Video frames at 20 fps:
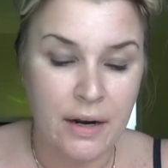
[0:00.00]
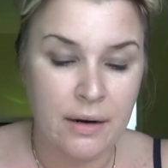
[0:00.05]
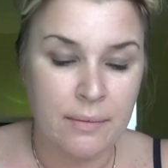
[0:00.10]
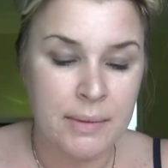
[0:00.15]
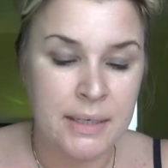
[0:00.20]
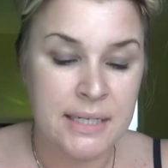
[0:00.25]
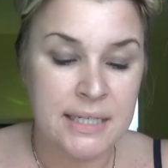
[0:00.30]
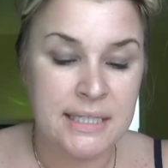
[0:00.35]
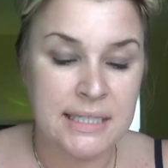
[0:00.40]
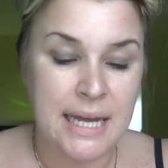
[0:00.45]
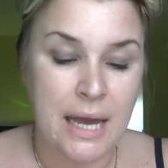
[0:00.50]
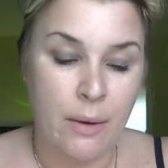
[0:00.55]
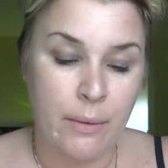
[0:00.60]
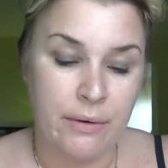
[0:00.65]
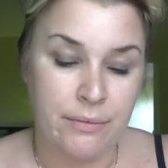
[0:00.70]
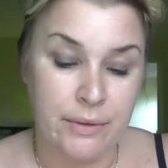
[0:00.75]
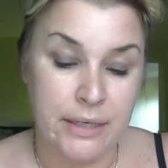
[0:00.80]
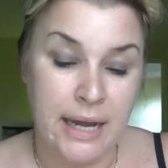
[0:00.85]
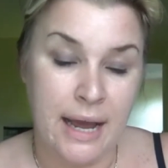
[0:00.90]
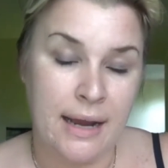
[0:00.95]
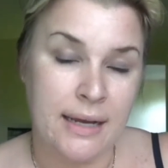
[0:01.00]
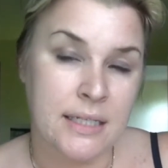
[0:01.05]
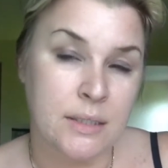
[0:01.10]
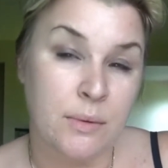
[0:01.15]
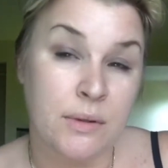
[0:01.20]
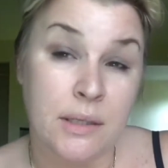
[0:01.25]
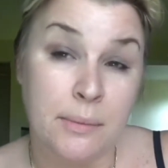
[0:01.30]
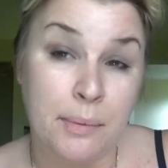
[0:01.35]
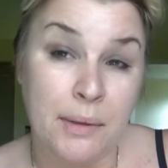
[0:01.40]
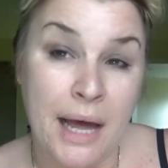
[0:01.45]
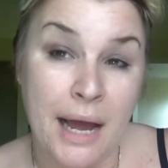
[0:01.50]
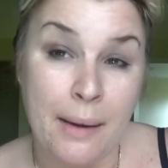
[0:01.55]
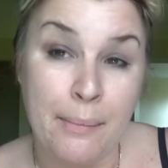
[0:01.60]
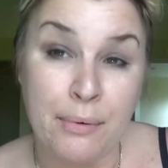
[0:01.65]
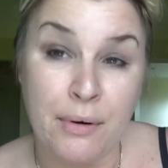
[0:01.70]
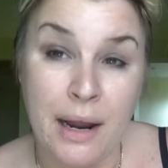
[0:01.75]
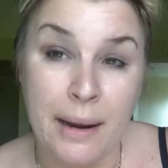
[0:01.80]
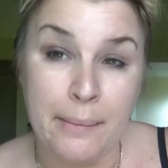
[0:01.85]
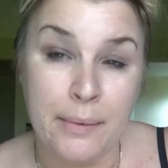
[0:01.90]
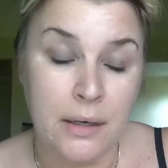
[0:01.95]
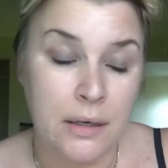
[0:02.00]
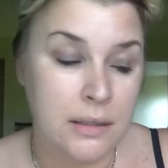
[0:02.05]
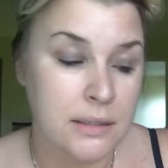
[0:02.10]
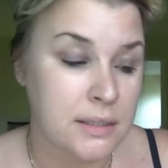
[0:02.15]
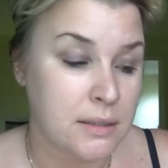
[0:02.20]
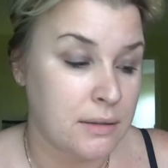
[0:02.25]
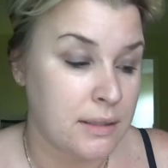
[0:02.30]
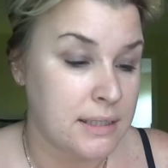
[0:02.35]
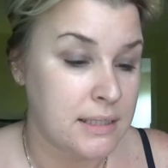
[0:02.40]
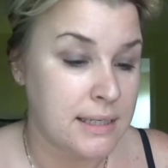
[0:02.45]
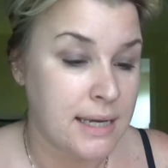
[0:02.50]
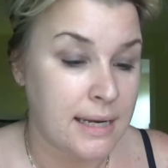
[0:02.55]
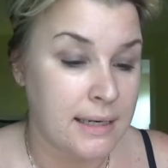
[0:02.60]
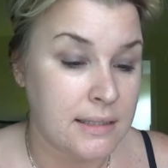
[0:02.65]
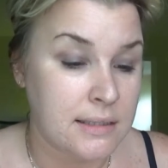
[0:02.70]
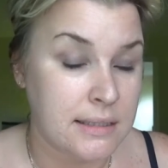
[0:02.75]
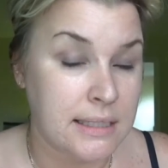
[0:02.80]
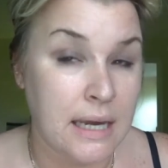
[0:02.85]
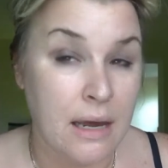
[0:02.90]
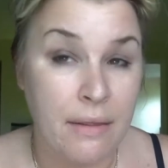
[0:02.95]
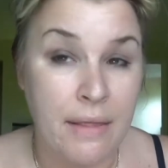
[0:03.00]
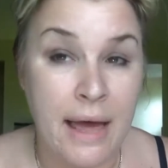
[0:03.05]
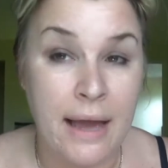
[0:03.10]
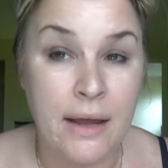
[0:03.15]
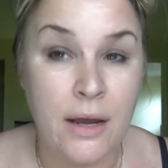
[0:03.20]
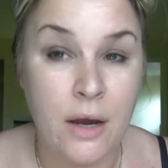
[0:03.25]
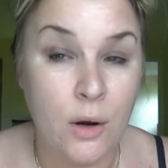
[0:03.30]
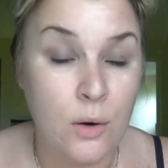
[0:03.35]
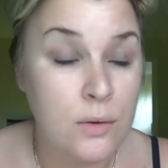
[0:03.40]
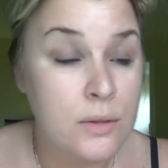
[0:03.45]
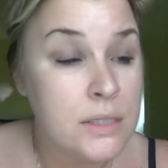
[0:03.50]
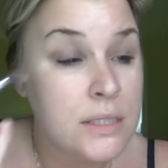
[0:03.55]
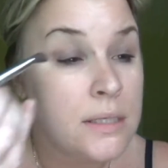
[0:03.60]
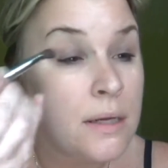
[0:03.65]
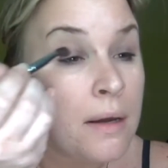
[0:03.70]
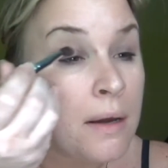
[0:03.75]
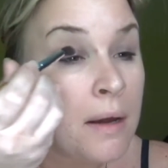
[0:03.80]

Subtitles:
I'm going to see how it reacts with the black primer. So let's kind of see how that goes.